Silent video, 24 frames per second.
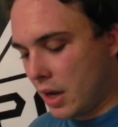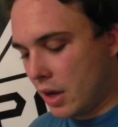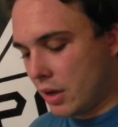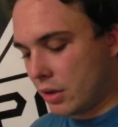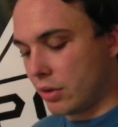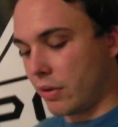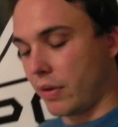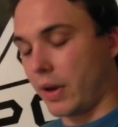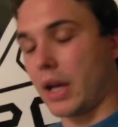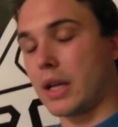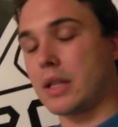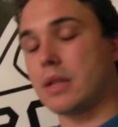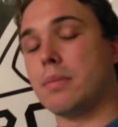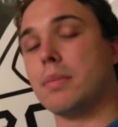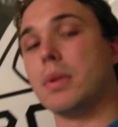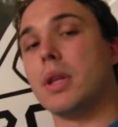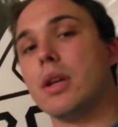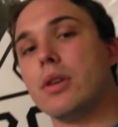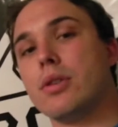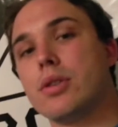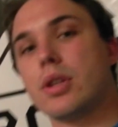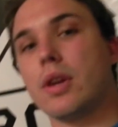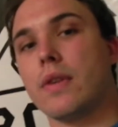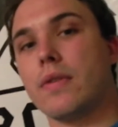So I got some of
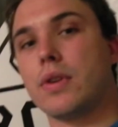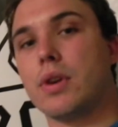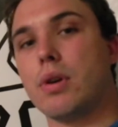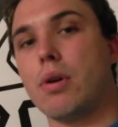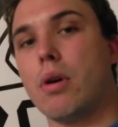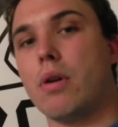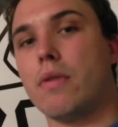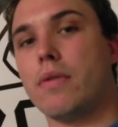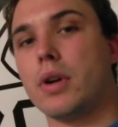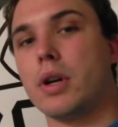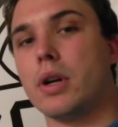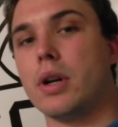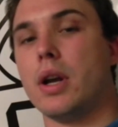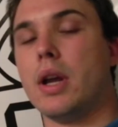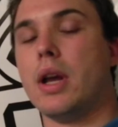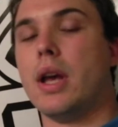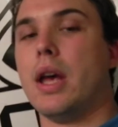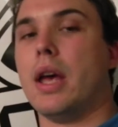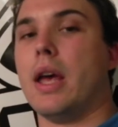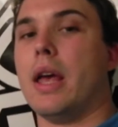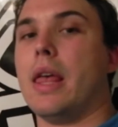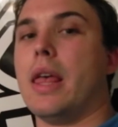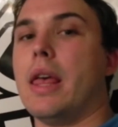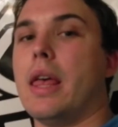their stuff to go over,
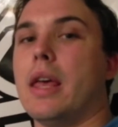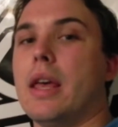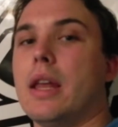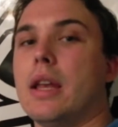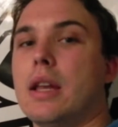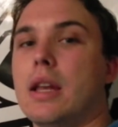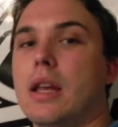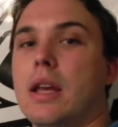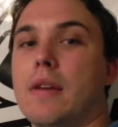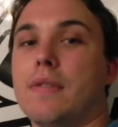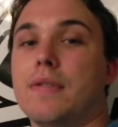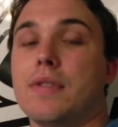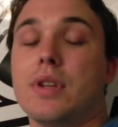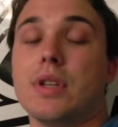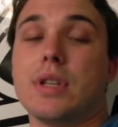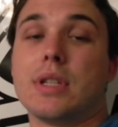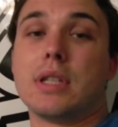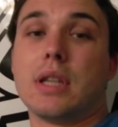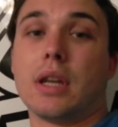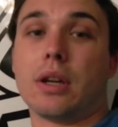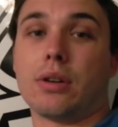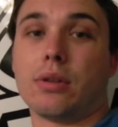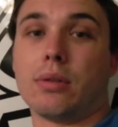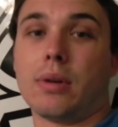and if you
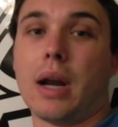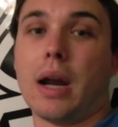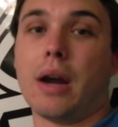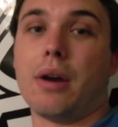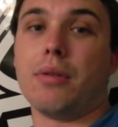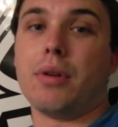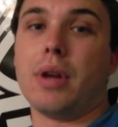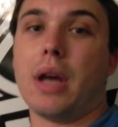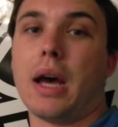stick around,